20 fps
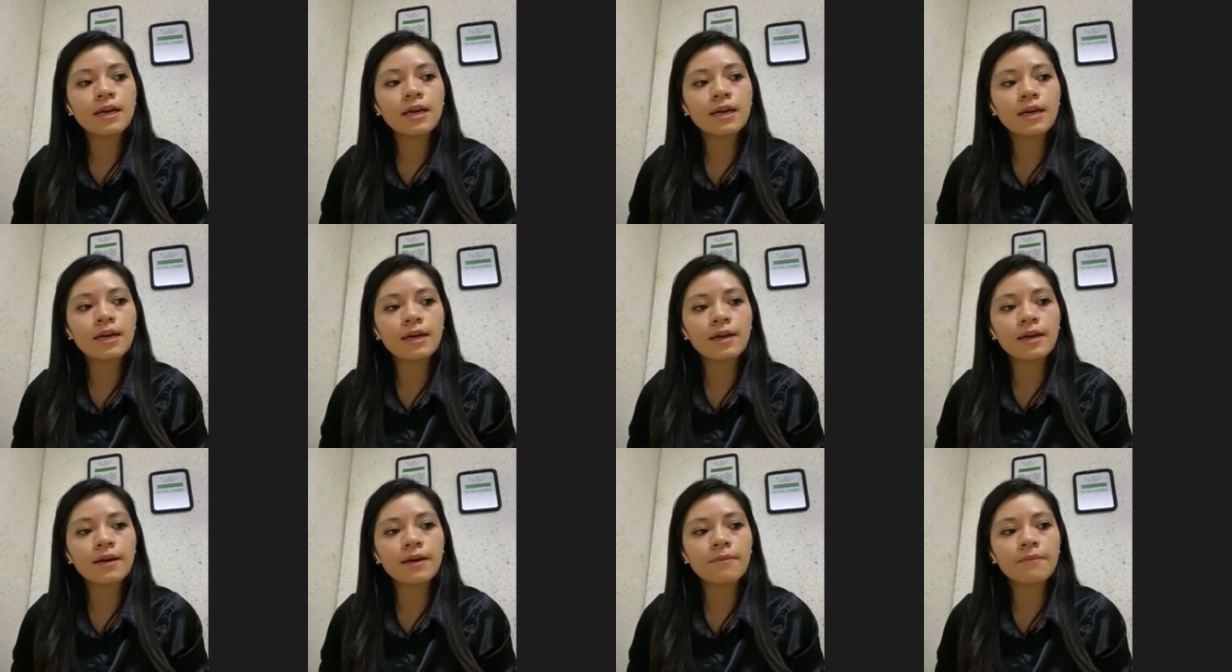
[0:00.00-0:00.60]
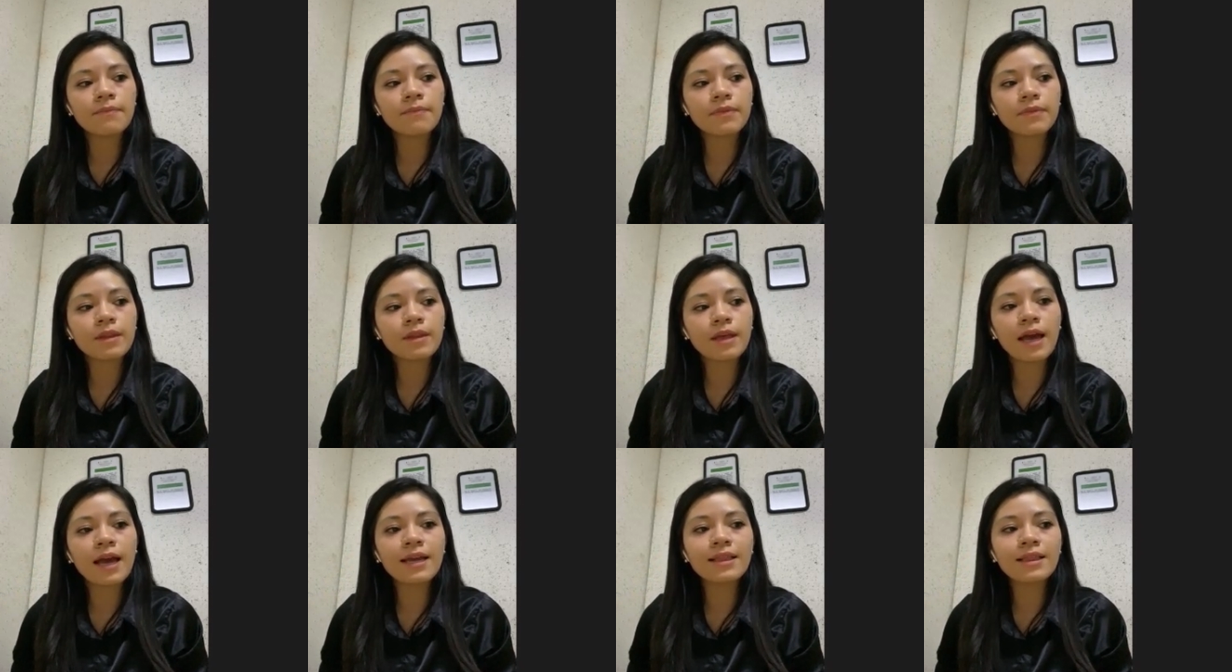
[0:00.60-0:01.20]
Uh,
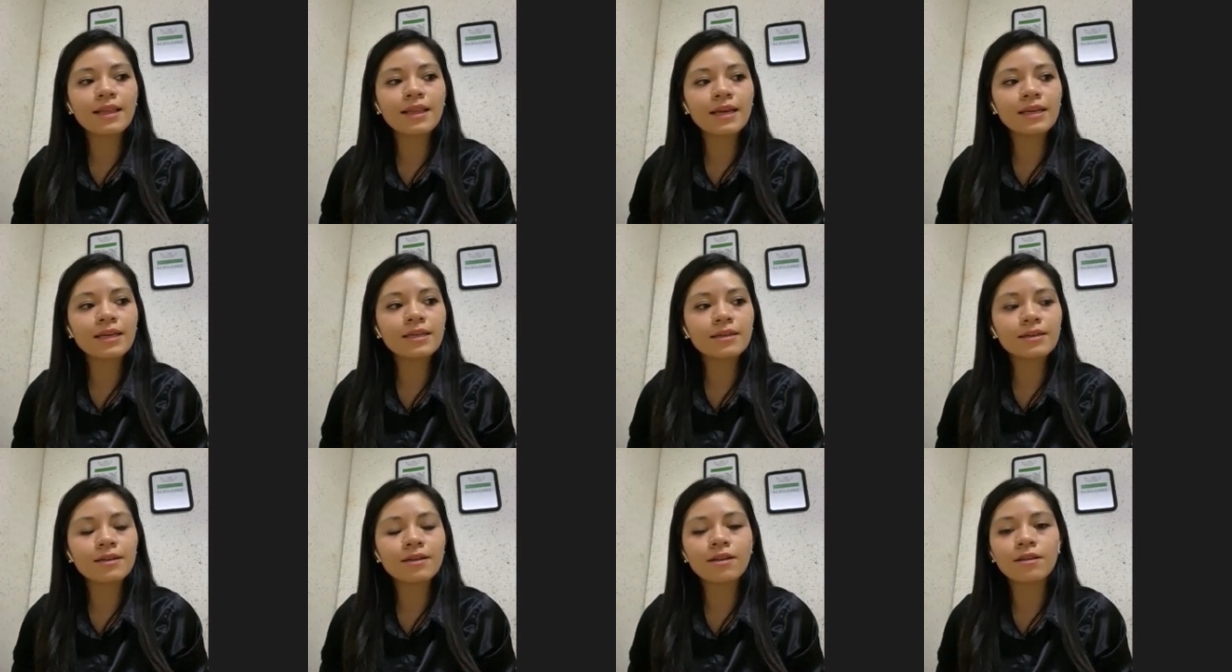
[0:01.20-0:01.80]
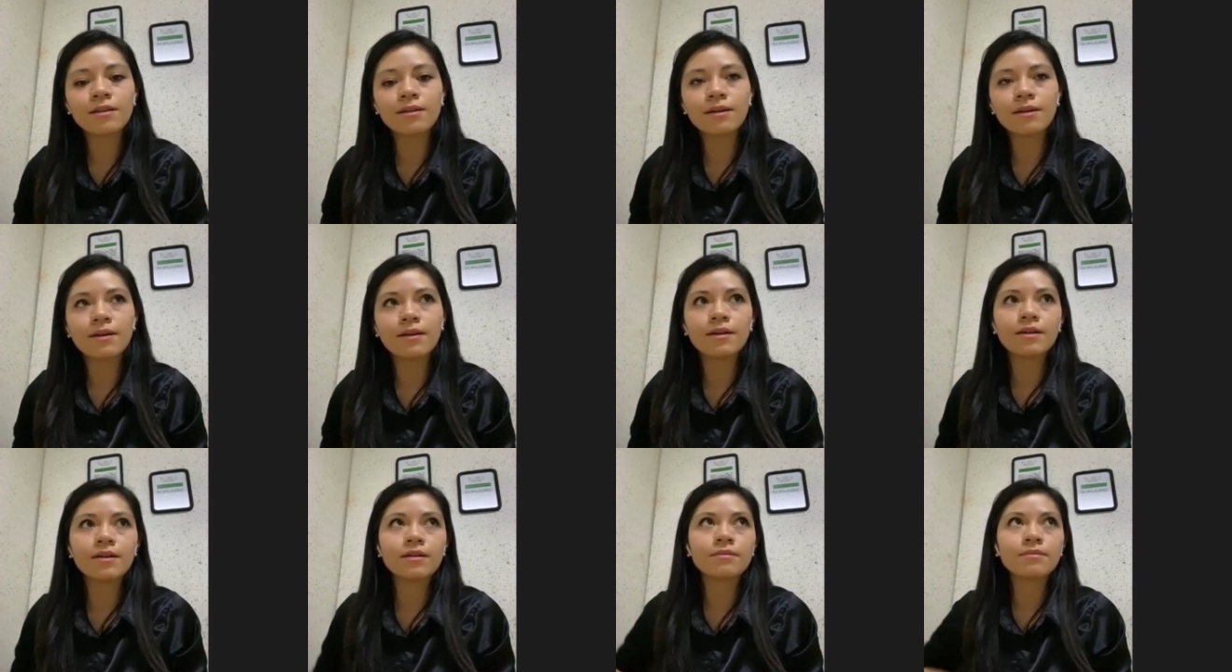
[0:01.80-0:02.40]
I like uh,
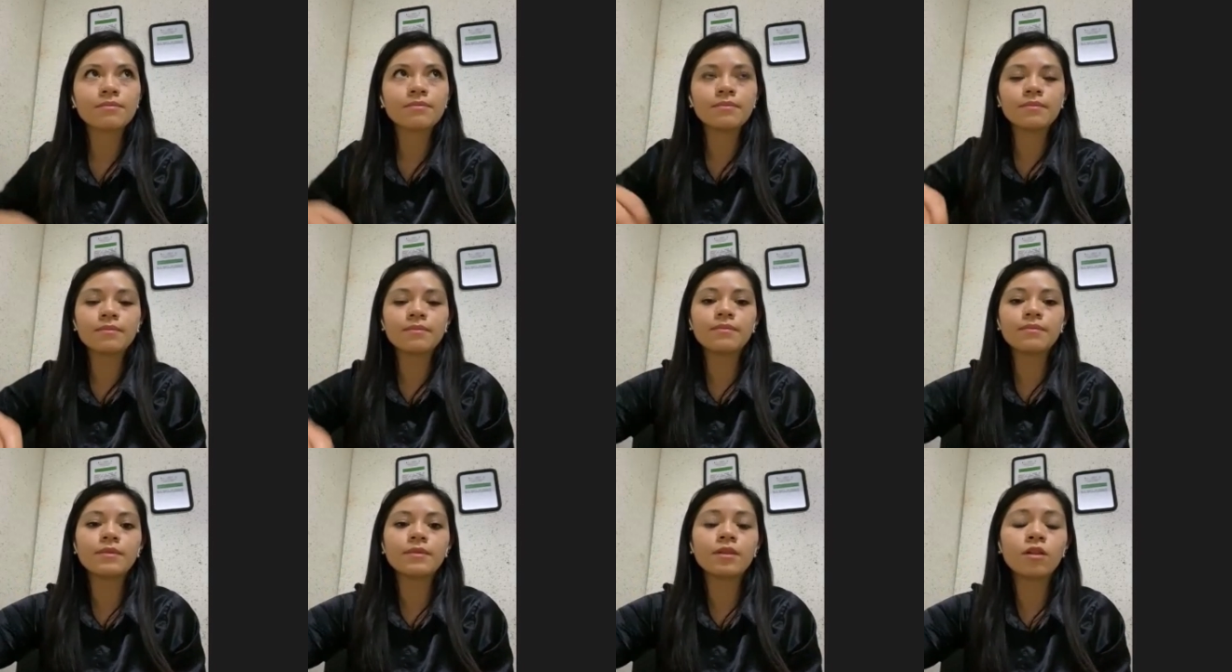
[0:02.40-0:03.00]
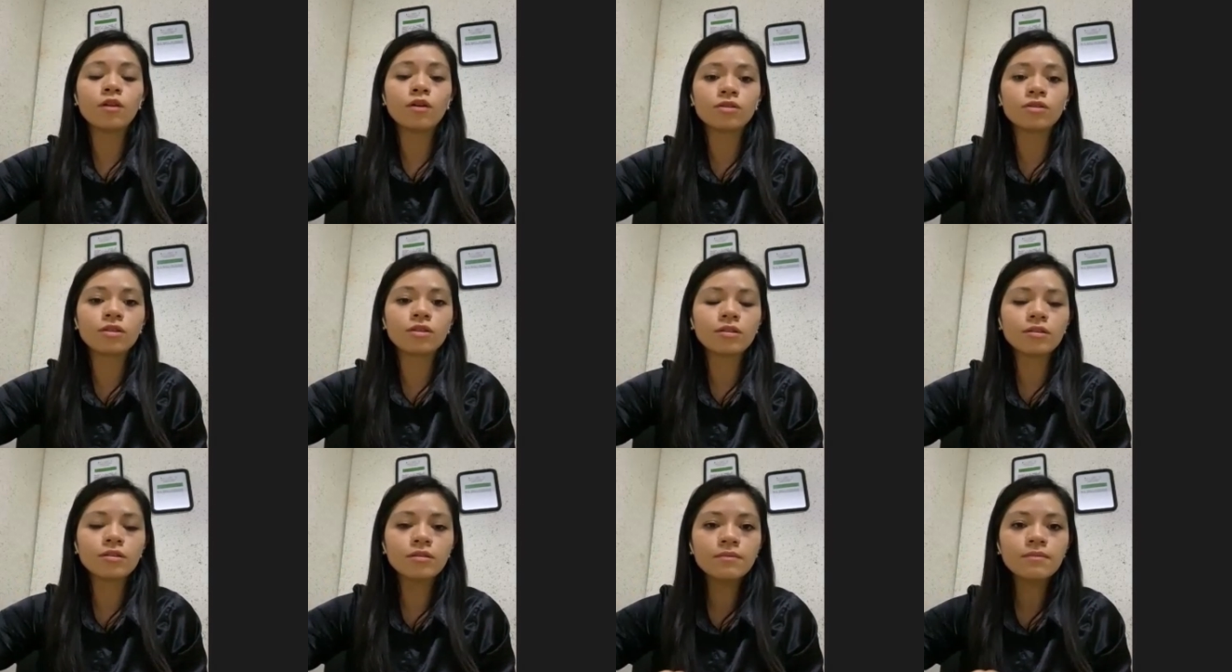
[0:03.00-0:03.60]
um,
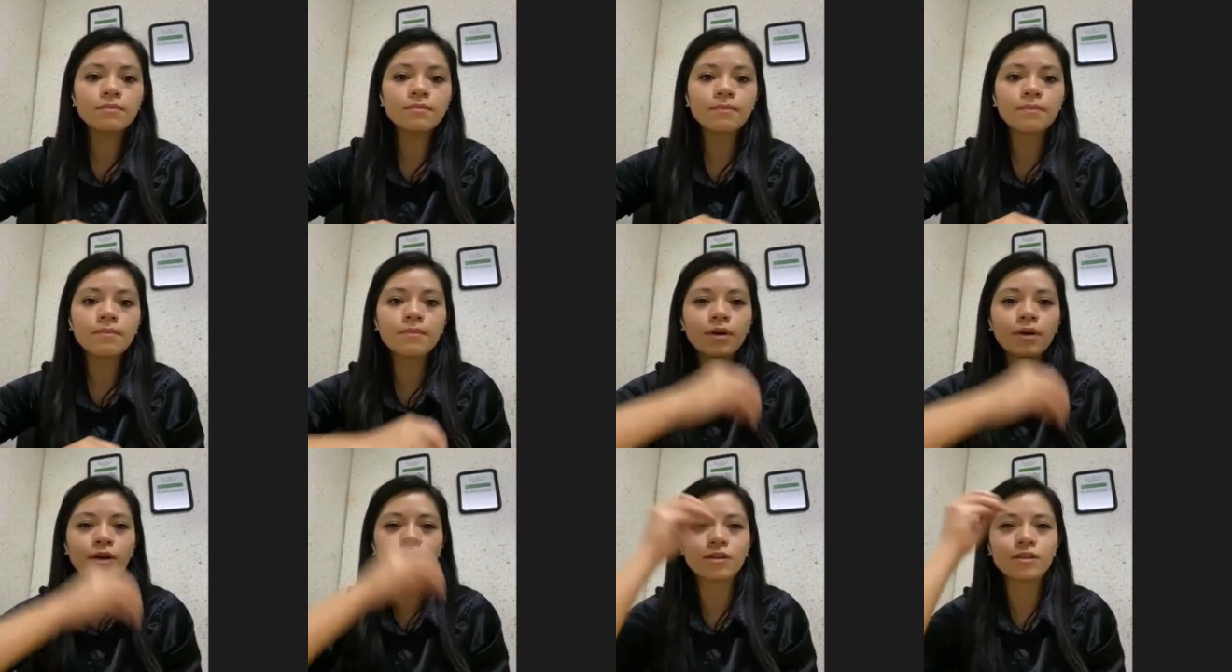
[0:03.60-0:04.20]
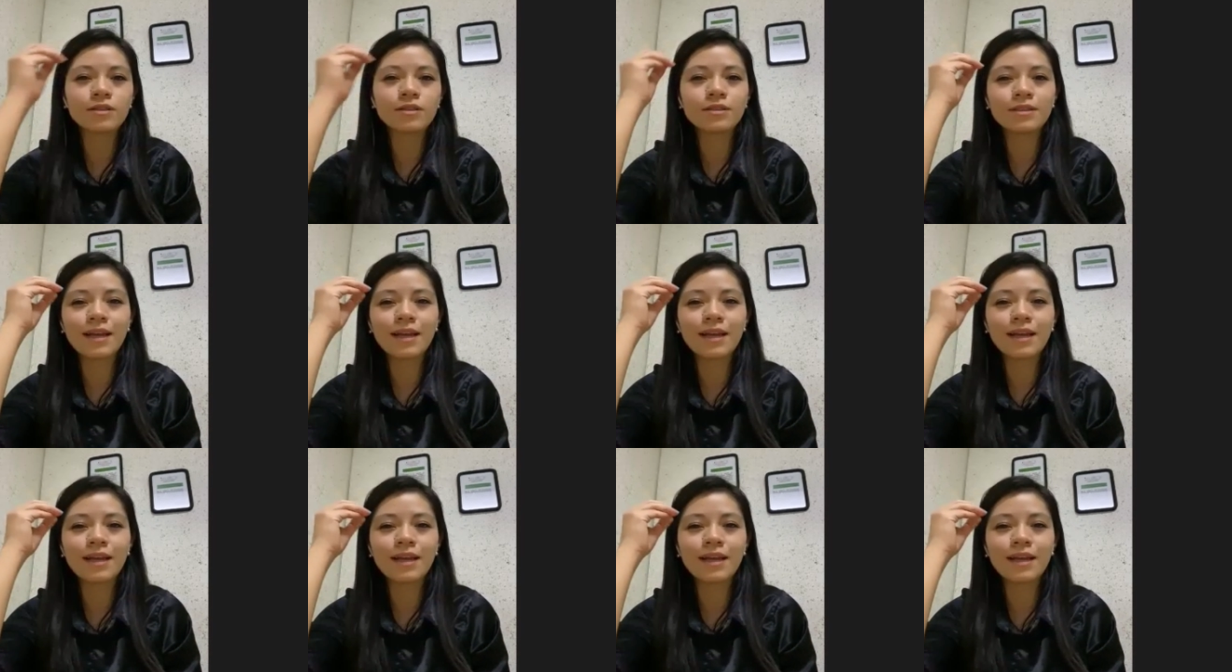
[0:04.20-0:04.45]
London but